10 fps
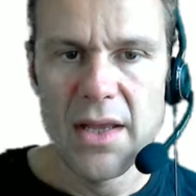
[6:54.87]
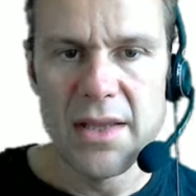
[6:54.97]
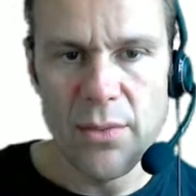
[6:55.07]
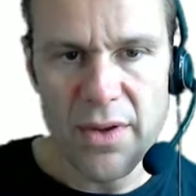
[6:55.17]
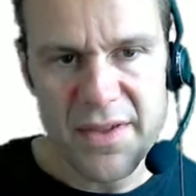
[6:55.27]

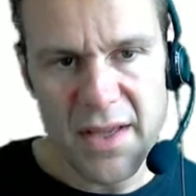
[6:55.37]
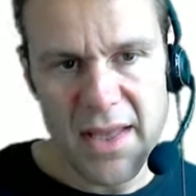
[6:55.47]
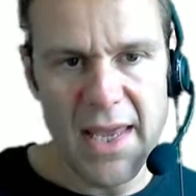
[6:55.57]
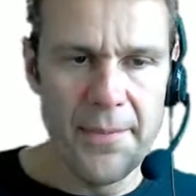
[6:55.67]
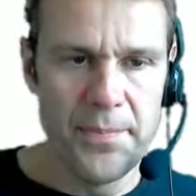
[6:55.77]
what I've done
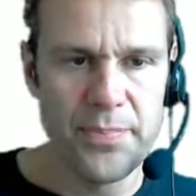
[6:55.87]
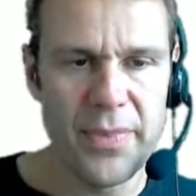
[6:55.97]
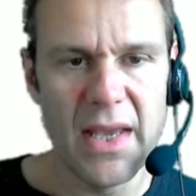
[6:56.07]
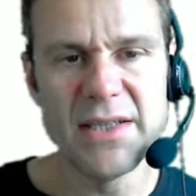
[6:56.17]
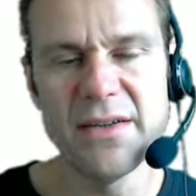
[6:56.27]
here
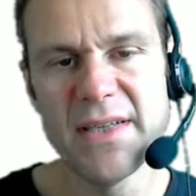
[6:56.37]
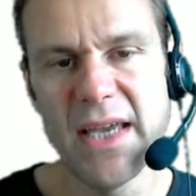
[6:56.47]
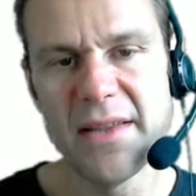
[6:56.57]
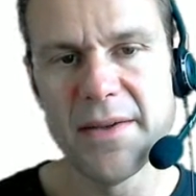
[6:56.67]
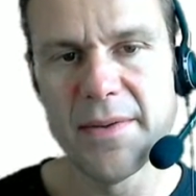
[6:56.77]
is I've
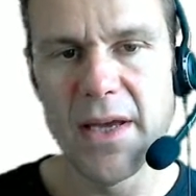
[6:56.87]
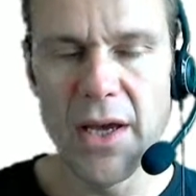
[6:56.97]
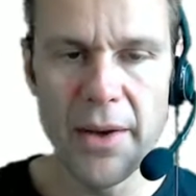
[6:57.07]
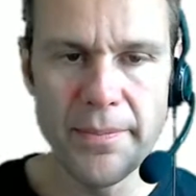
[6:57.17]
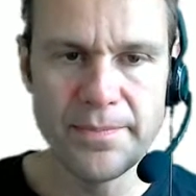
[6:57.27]
said the